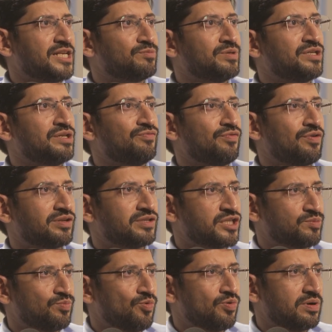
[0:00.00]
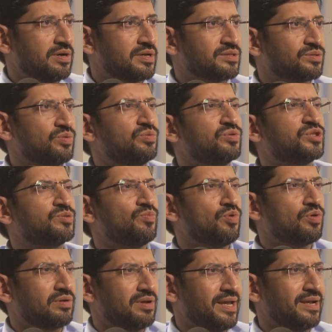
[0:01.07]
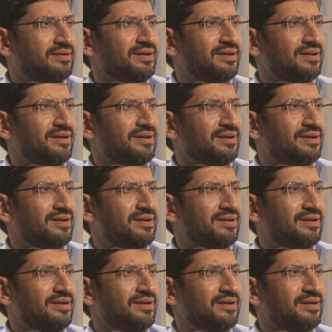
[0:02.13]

especially for the smokers who smoke,